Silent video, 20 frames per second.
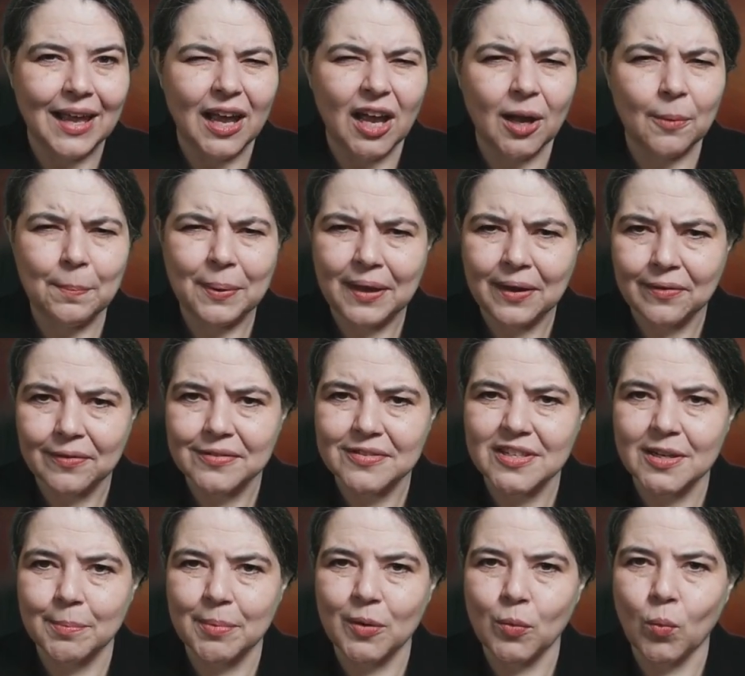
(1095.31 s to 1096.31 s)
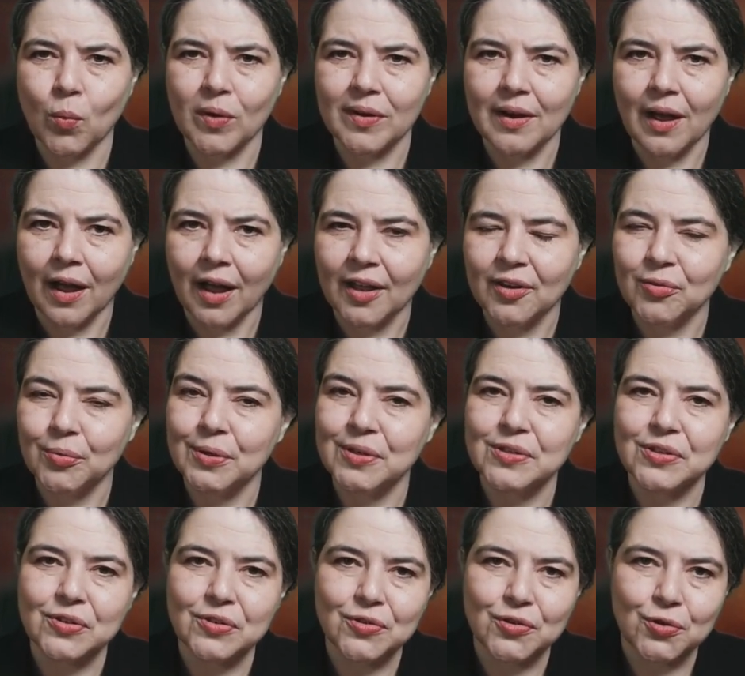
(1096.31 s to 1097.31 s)
appears to be 100
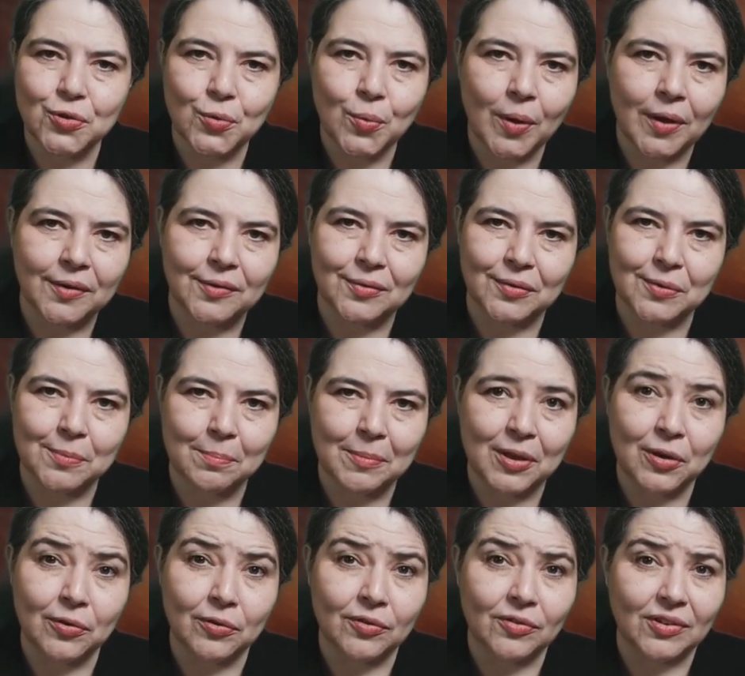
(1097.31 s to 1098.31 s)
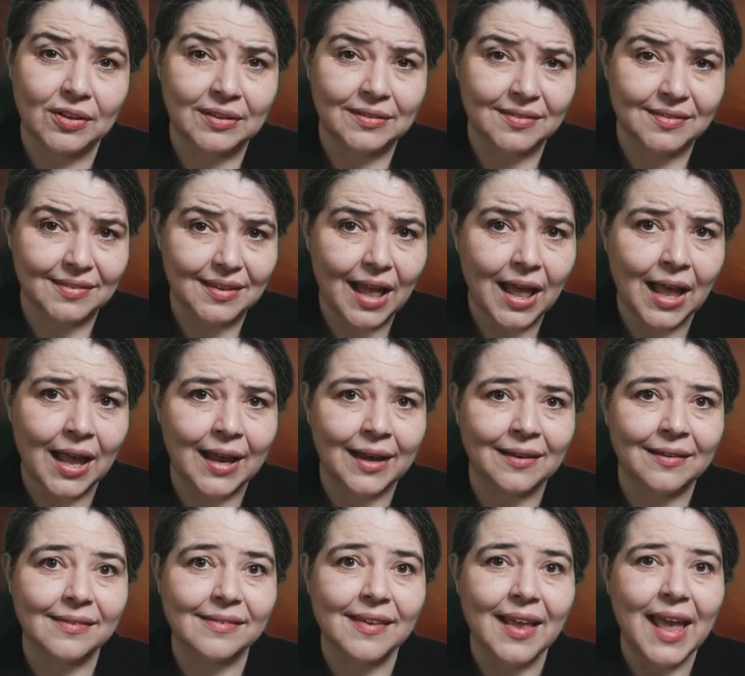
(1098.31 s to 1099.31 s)
to 200 meters in
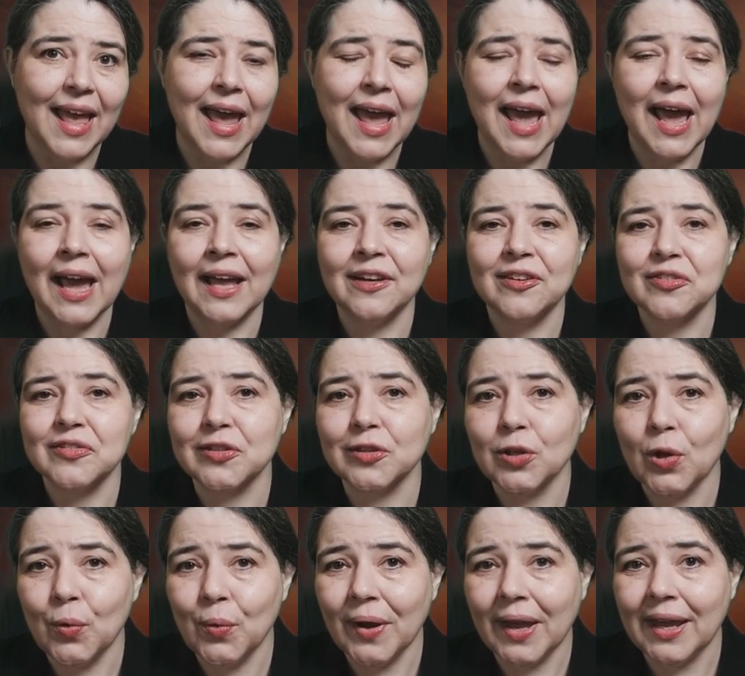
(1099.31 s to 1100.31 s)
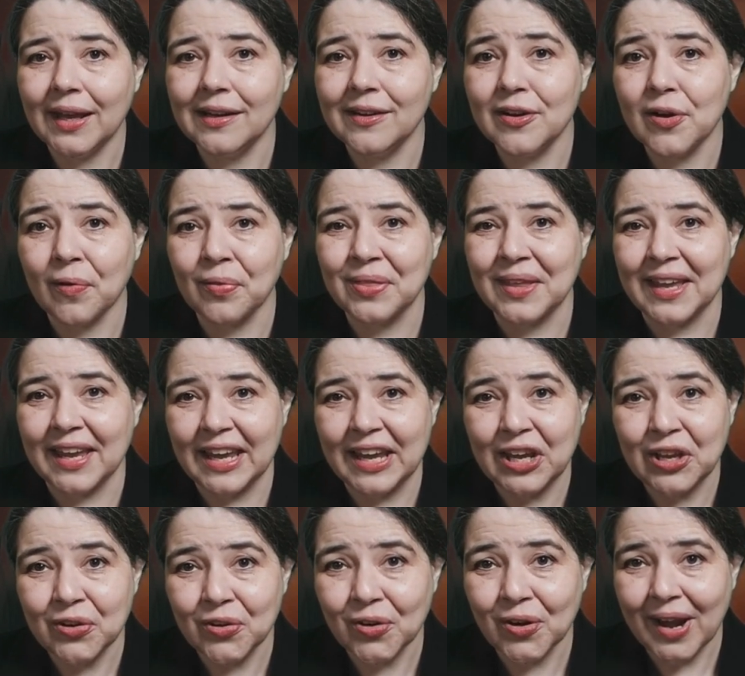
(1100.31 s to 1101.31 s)
size and is located on the
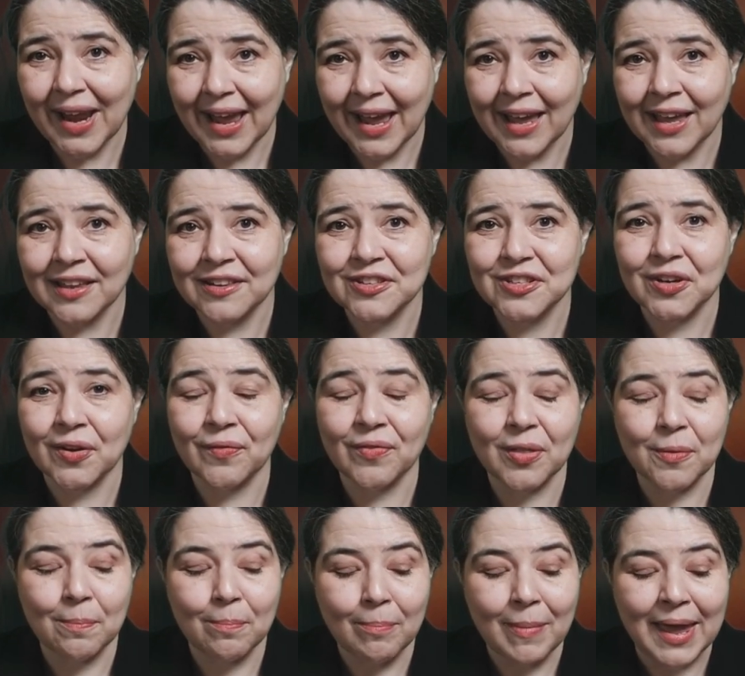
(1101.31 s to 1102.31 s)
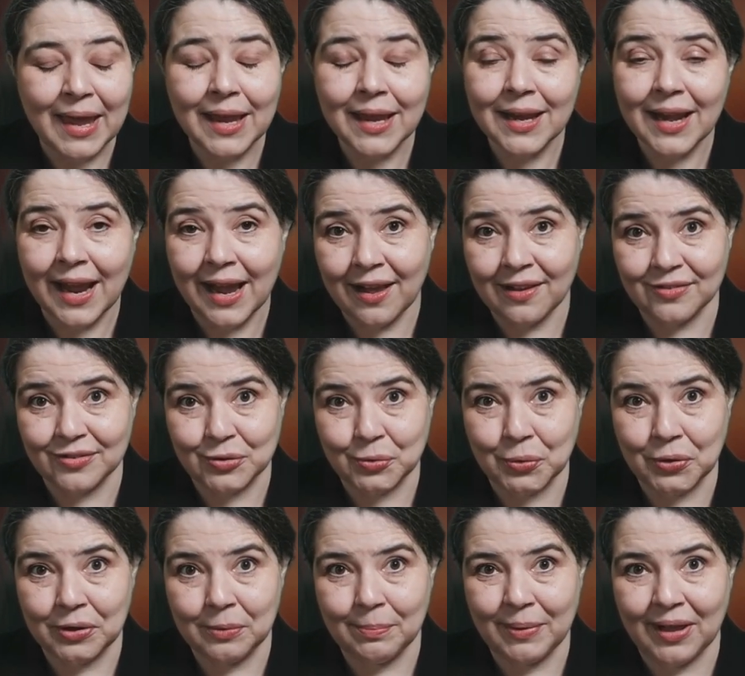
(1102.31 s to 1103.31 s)
inner edge of the main
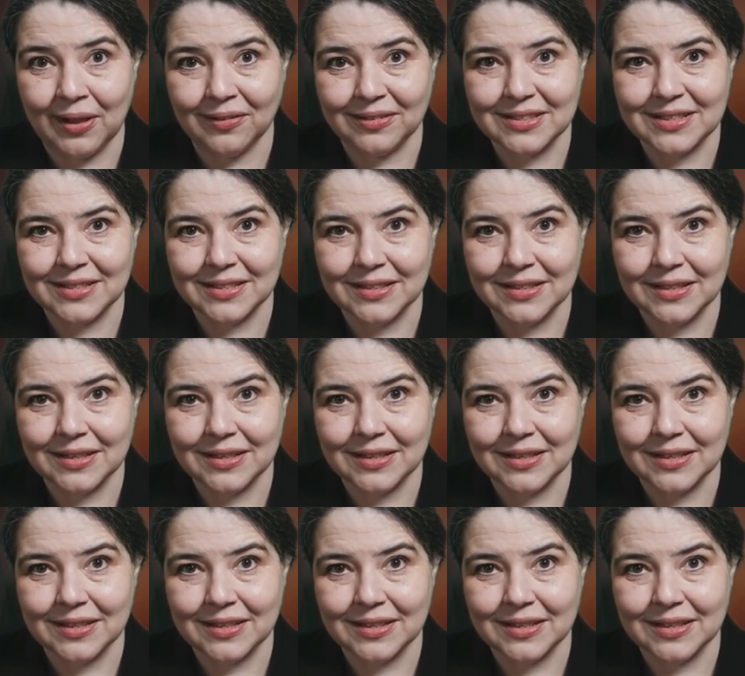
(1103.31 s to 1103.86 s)
asteroid belt.